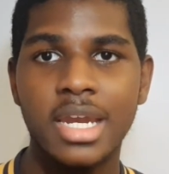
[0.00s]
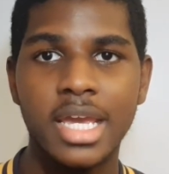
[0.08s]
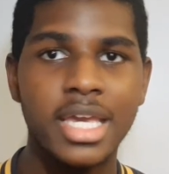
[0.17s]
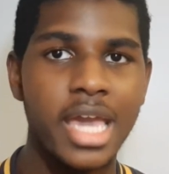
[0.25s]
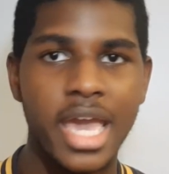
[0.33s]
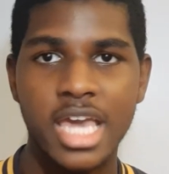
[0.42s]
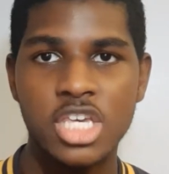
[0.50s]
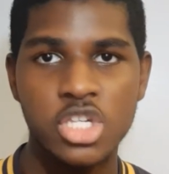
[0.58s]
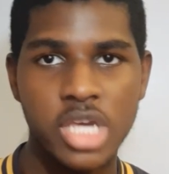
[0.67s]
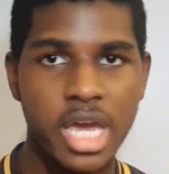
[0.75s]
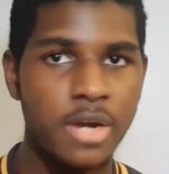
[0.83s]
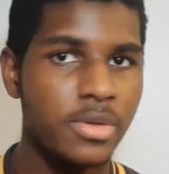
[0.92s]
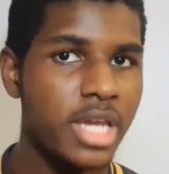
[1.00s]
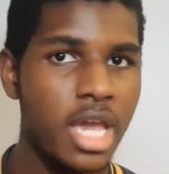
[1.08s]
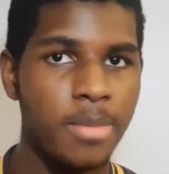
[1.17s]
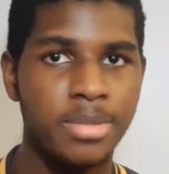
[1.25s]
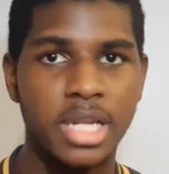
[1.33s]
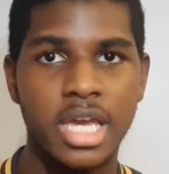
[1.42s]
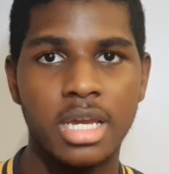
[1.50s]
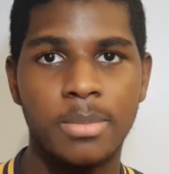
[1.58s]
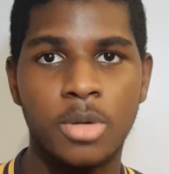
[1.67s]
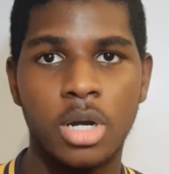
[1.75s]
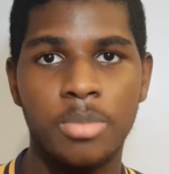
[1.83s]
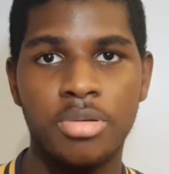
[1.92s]
aka Shadowcat, playing a
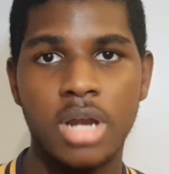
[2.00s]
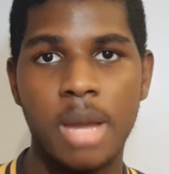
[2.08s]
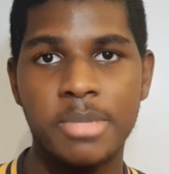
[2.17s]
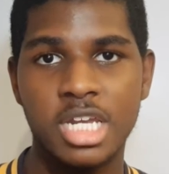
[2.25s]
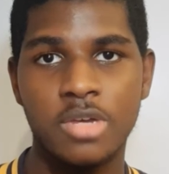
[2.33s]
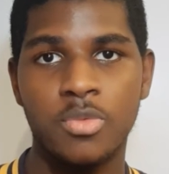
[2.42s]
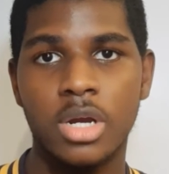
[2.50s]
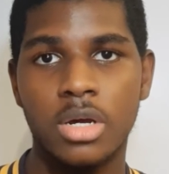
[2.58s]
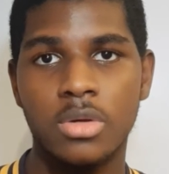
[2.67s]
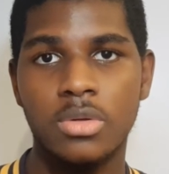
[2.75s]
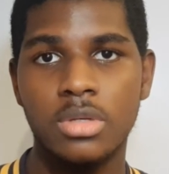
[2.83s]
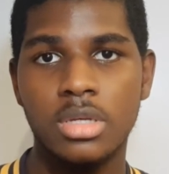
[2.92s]
more prominent role.